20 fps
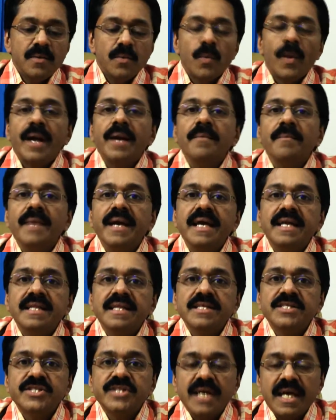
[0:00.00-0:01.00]
One
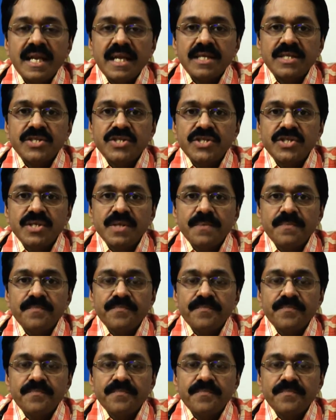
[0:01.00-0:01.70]
major challenge